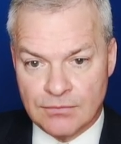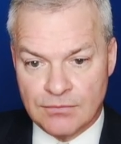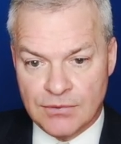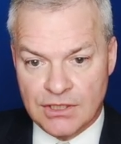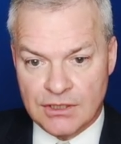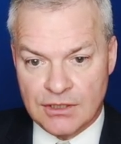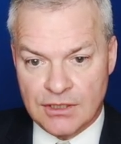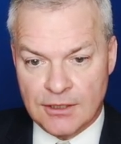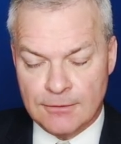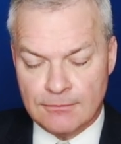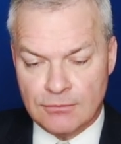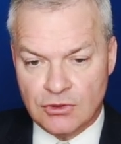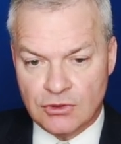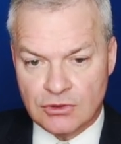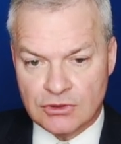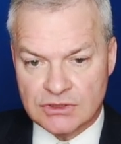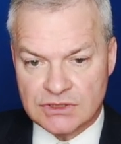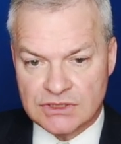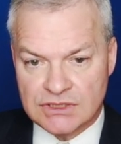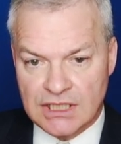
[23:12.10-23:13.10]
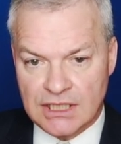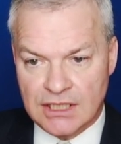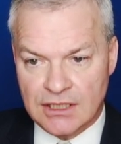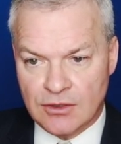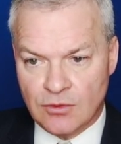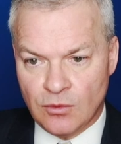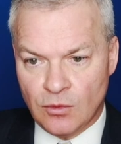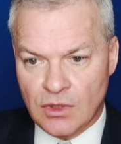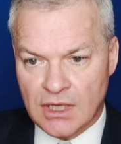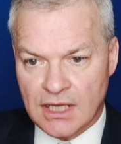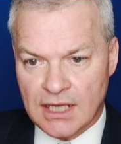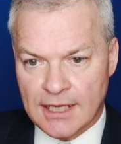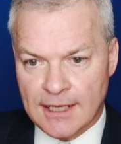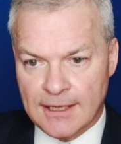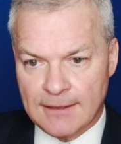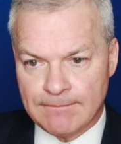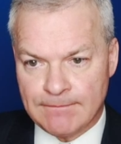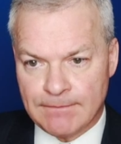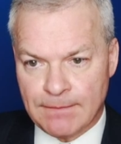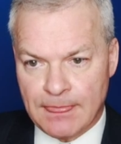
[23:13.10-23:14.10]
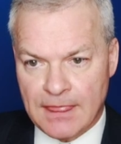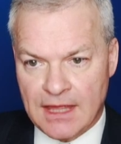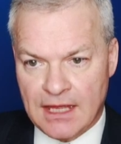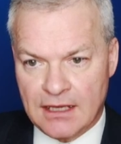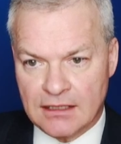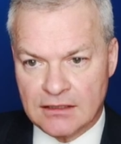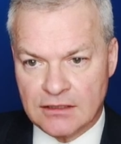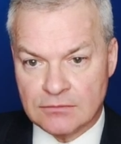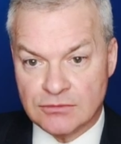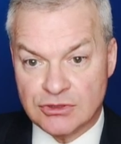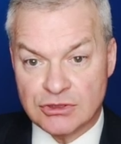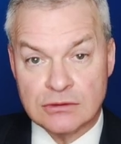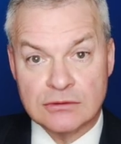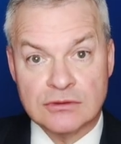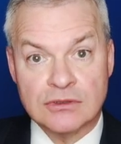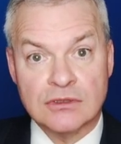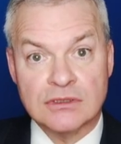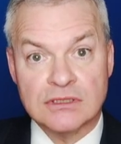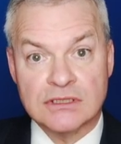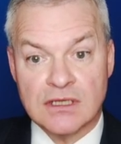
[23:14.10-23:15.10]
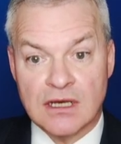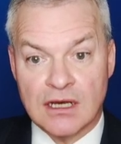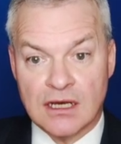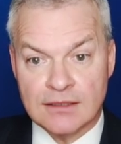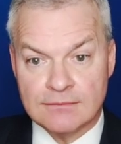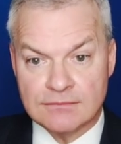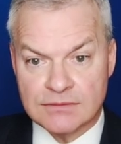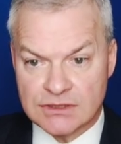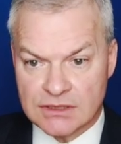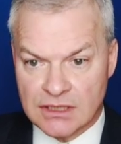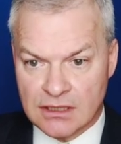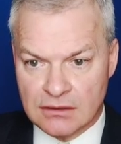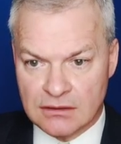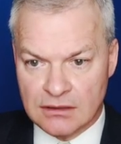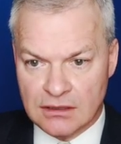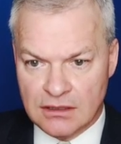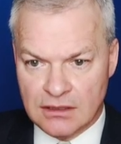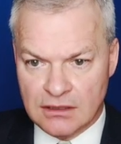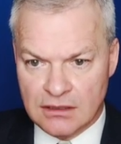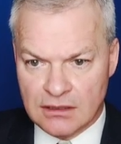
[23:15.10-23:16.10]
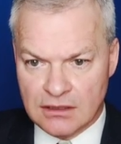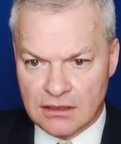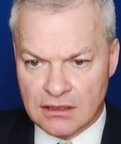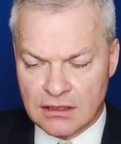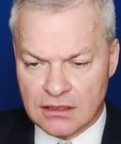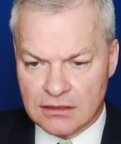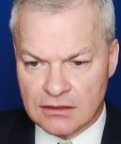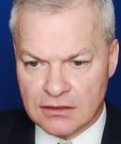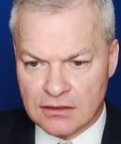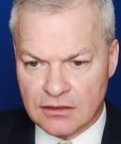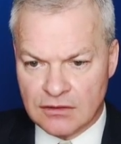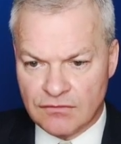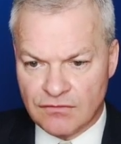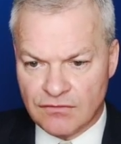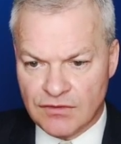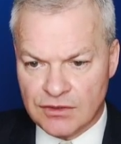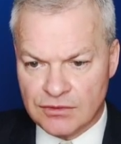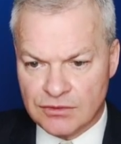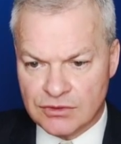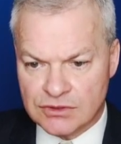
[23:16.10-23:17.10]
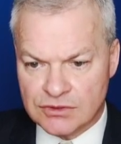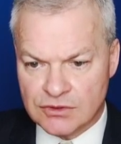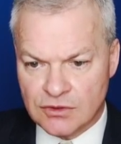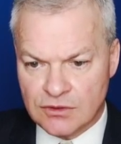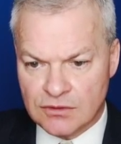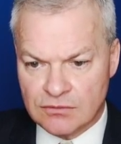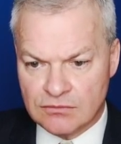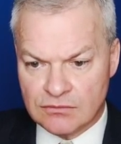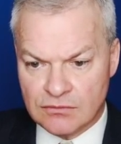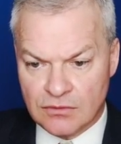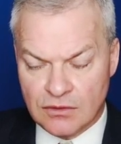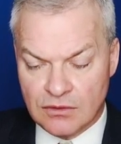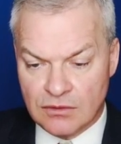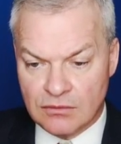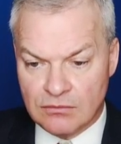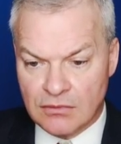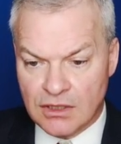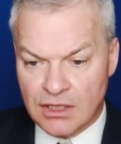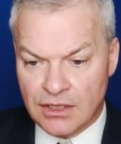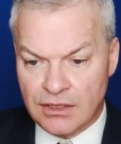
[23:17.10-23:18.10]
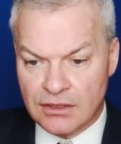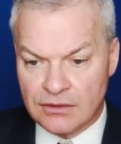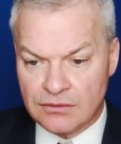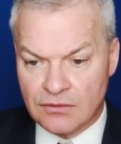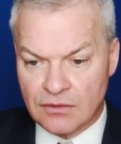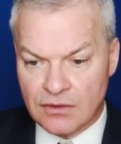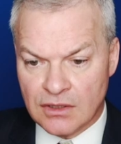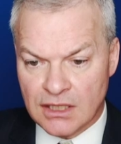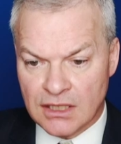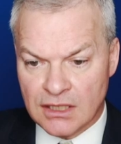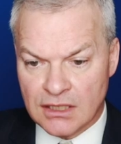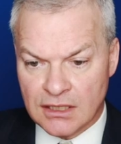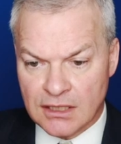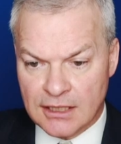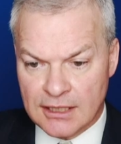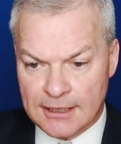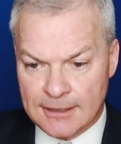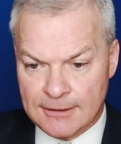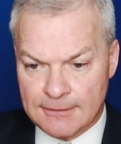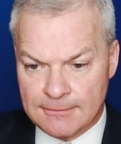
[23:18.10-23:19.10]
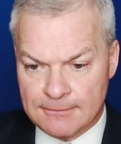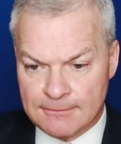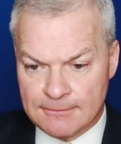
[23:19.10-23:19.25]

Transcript: But I'm not seeing where, and I'm short on time, so I think I'll focus on my own rack.